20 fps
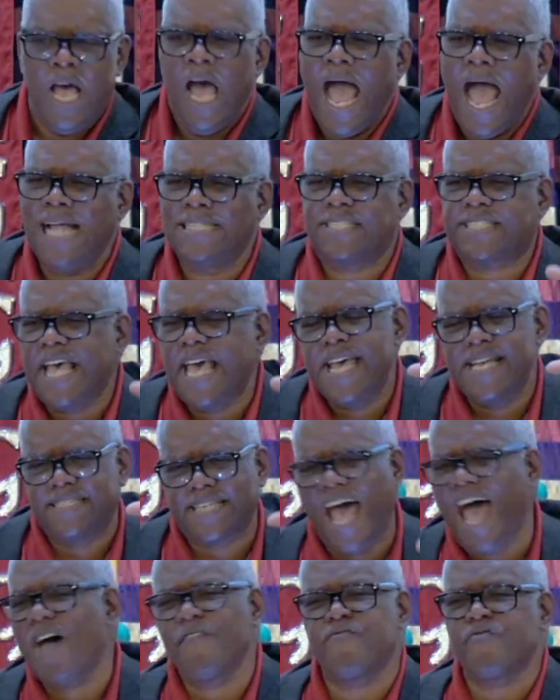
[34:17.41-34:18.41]
and sees
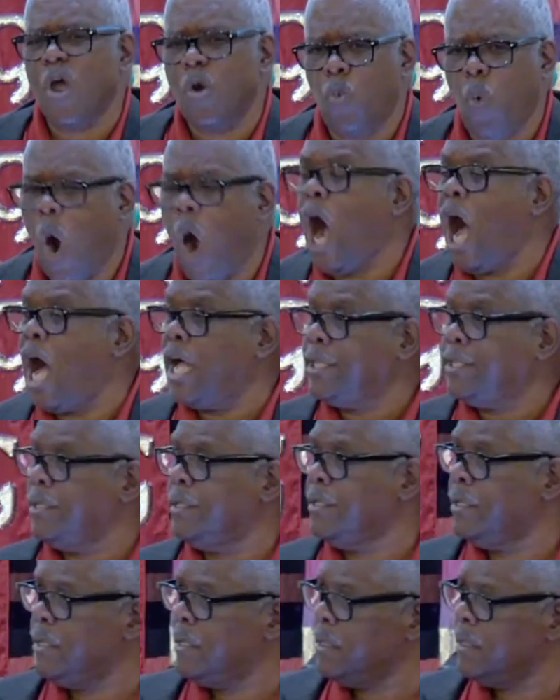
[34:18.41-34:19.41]
every
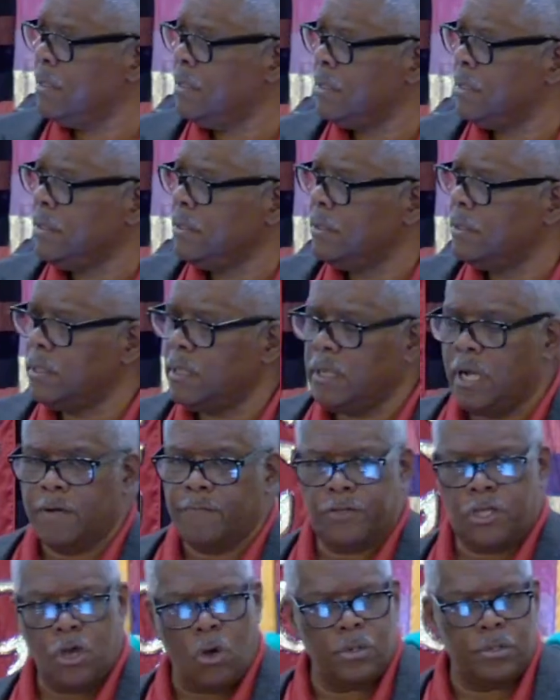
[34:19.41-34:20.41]
one
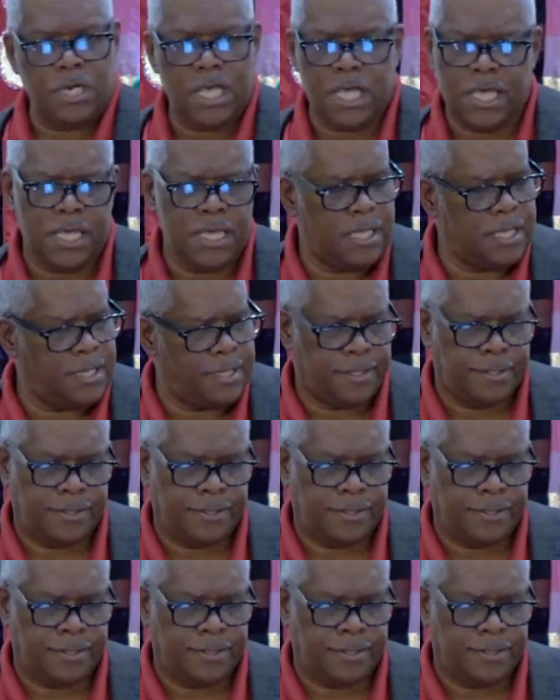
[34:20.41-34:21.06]
of your needs.